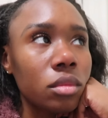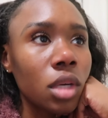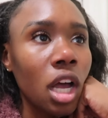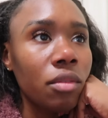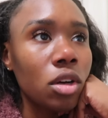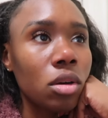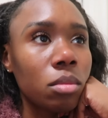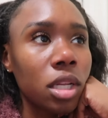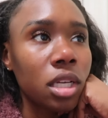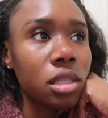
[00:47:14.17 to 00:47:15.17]
I have no
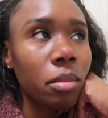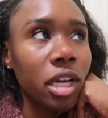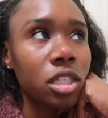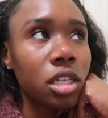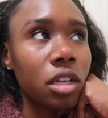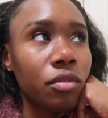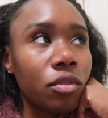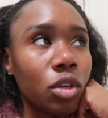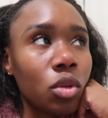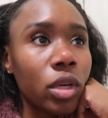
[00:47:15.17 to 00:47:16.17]
complaints. I'm actually living
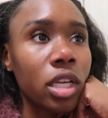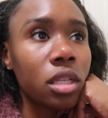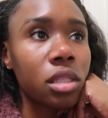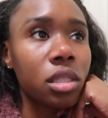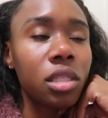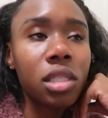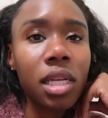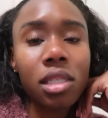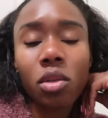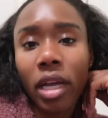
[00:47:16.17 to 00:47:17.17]
for the weekends these
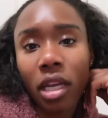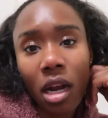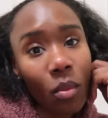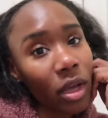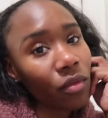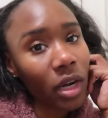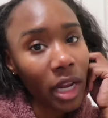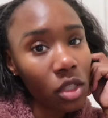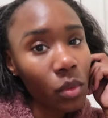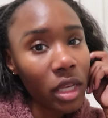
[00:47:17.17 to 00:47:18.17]
days, so I cannot wait for
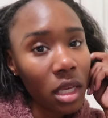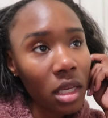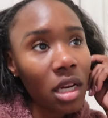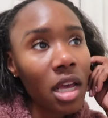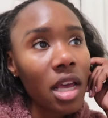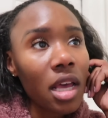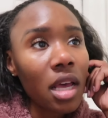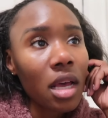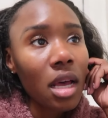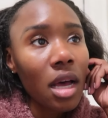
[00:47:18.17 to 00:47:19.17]
next weekend.
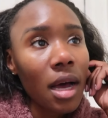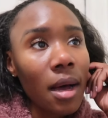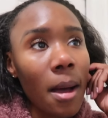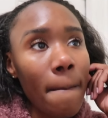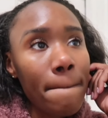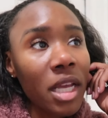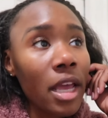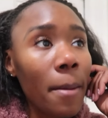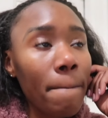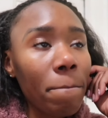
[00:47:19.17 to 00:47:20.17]
Um, but
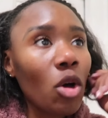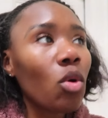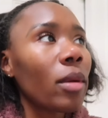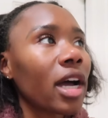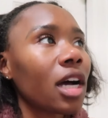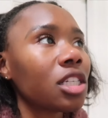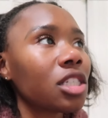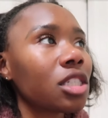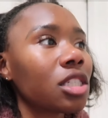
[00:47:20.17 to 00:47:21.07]
yeah, oh my gosh.